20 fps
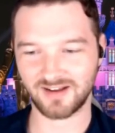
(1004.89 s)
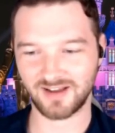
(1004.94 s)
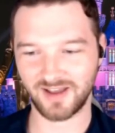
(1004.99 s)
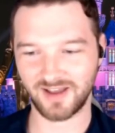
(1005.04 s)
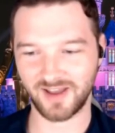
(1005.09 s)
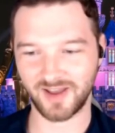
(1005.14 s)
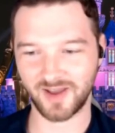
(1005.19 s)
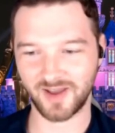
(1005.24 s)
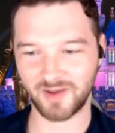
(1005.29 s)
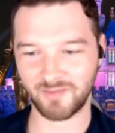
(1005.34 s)

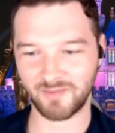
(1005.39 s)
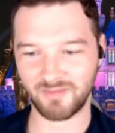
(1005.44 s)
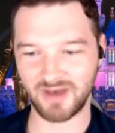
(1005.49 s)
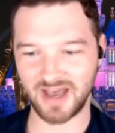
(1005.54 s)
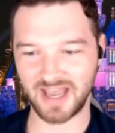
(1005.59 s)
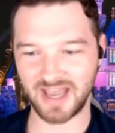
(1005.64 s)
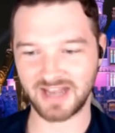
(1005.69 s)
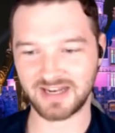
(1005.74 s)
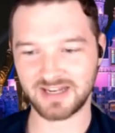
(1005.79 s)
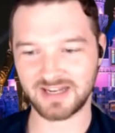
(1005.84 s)
Um,
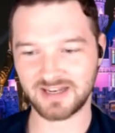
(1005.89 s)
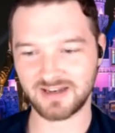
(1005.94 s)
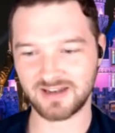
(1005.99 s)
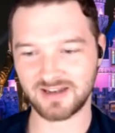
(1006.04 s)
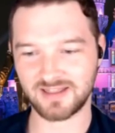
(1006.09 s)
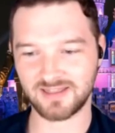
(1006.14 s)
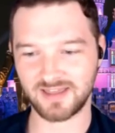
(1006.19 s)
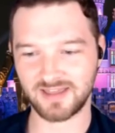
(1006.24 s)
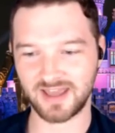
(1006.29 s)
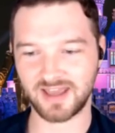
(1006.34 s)
I
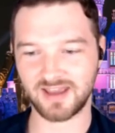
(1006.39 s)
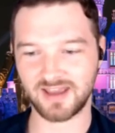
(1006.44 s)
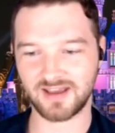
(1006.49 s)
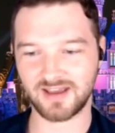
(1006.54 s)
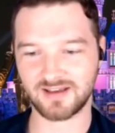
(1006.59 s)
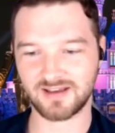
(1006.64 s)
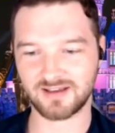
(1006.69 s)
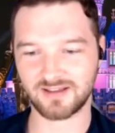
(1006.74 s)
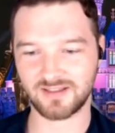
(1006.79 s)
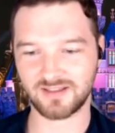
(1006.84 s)
didn't
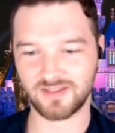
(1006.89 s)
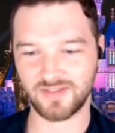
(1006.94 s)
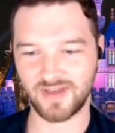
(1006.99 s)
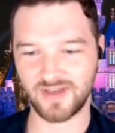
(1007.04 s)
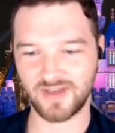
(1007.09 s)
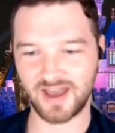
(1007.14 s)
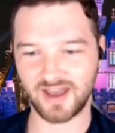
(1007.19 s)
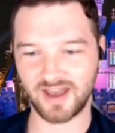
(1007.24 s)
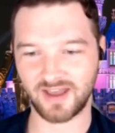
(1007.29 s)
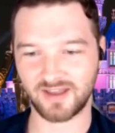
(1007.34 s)
think
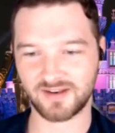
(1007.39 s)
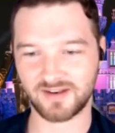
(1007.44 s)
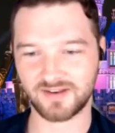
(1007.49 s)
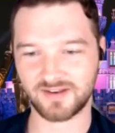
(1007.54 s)
that